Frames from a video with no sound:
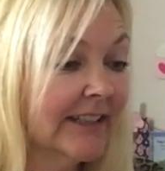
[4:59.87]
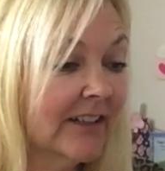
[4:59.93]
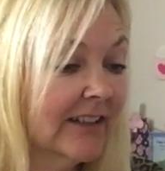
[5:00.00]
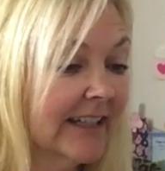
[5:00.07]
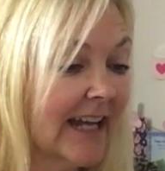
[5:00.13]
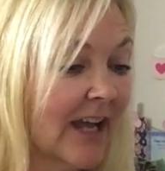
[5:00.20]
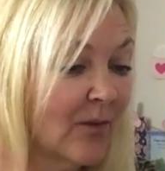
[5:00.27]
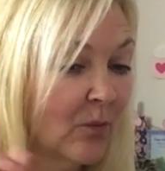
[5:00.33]
only
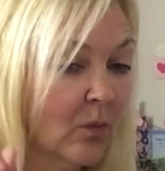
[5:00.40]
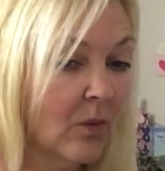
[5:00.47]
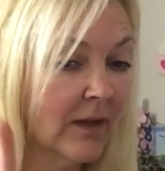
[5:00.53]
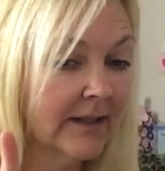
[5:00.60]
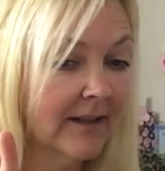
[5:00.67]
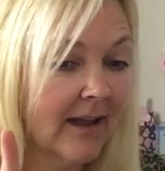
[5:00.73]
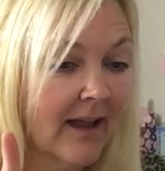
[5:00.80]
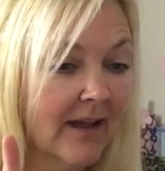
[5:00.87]
had
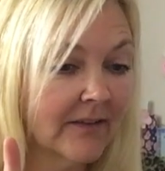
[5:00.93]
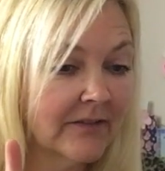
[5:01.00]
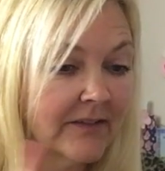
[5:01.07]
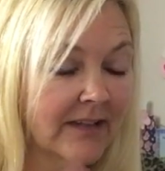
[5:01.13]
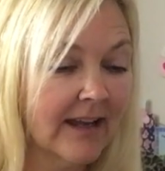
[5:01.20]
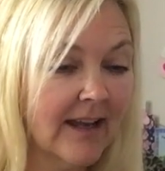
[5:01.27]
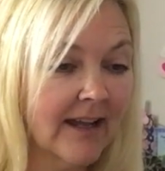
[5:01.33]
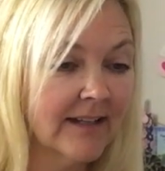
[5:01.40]
one left.
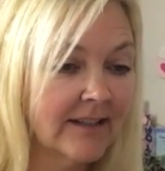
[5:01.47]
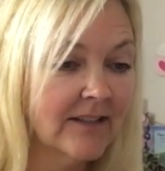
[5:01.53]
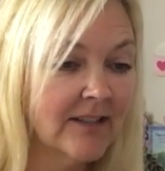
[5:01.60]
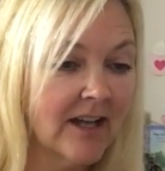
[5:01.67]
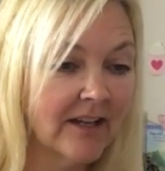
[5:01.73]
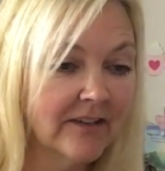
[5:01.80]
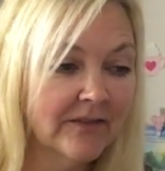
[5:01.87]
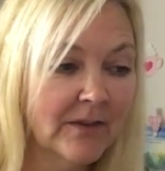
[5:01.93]
They had
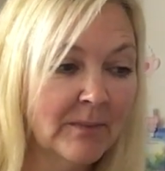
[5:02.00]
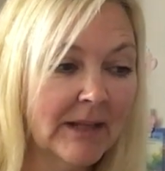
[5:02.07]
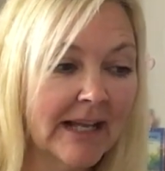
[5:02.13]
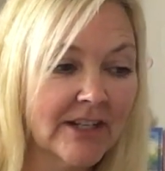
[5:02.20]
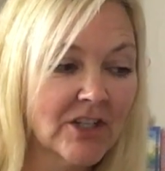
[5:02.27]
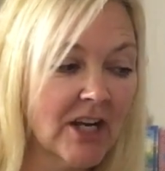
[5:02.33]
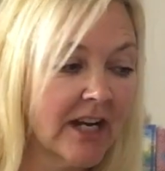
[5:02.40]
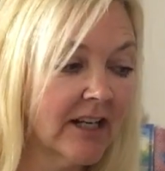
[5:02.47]
none of the black
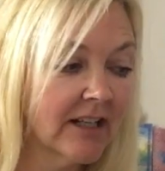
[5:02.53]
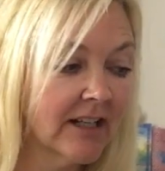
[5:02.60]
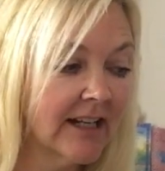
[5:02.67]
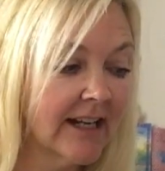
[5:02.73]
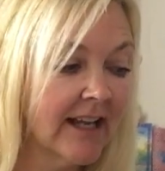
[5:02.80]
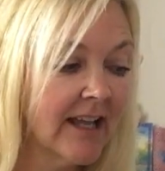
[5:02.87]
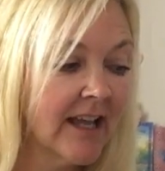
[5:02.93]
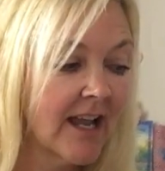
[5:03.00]

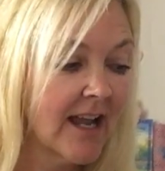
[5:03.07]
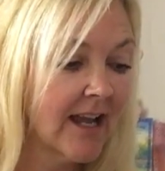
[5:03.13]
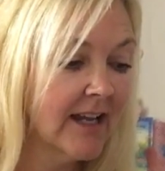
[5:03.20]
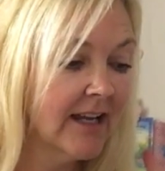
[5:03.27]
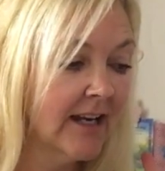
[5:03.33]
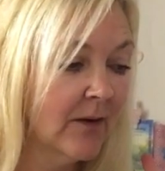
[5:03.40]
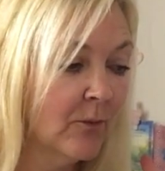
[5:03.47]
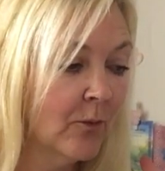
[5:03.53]
cherry and